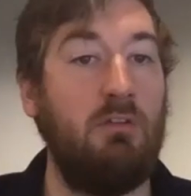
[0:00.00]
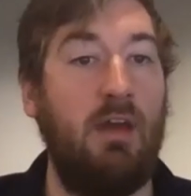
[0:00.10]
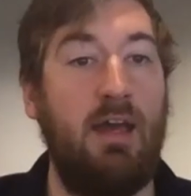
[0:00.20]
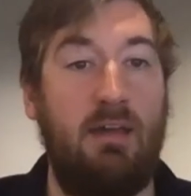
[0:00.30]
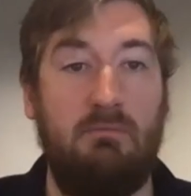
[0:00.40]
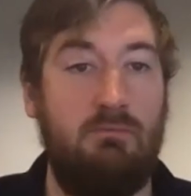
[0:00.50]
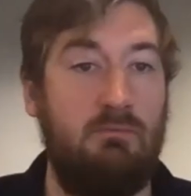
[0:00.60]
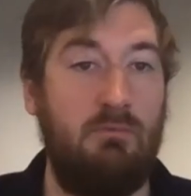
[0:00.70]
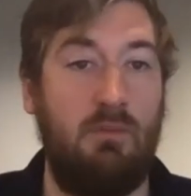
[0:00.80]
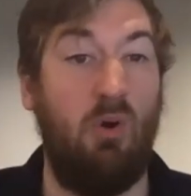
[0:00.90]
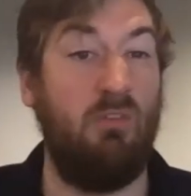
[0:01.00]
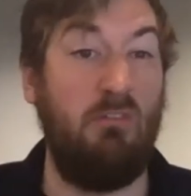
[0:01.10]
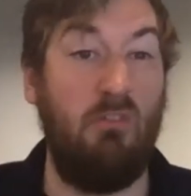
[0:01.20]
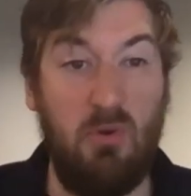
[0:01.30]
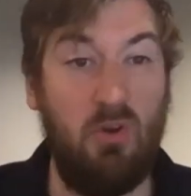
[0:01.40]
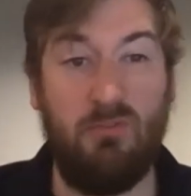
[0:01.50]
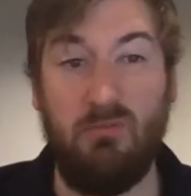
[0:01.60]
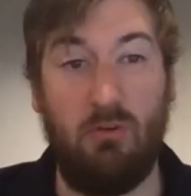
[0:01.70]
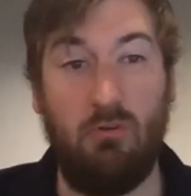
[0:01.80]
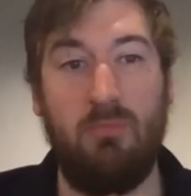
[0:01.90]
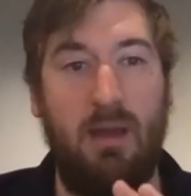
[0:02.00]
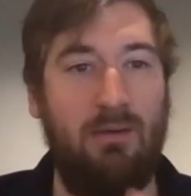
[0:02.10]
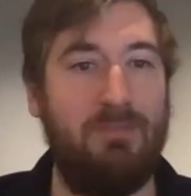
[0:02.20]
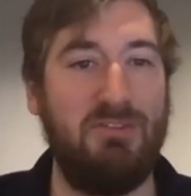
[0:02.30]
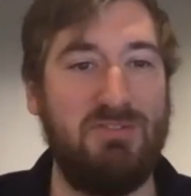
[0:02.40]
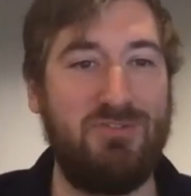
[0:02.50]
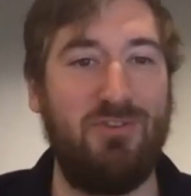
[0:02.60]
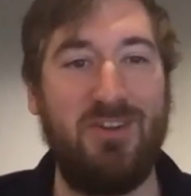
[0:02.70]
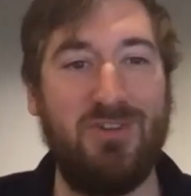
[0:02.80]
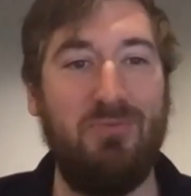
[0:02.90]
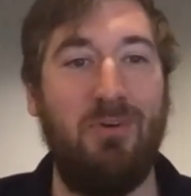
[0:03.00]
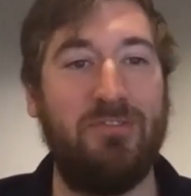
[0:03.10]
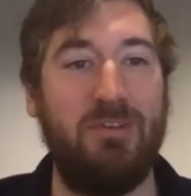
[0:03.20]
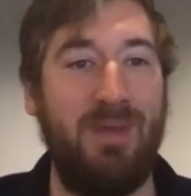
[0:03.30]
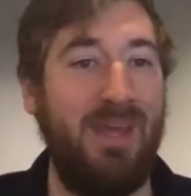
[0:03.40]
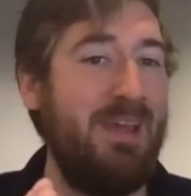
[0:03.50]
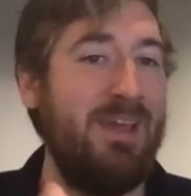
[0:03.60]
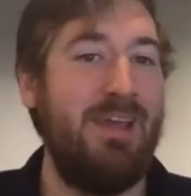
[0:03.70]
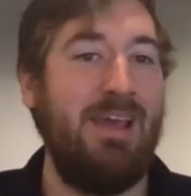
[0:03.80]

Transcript: that, or they're removed from the group, however strict you want to be.